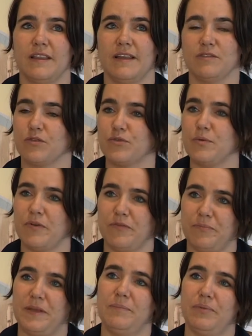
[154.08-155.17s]
a group
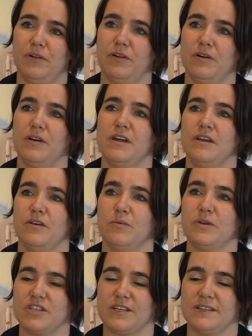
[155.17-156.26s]
of people, uh,
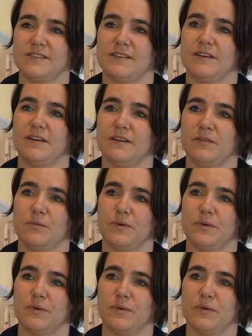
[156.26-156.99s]
which is, uh, uh,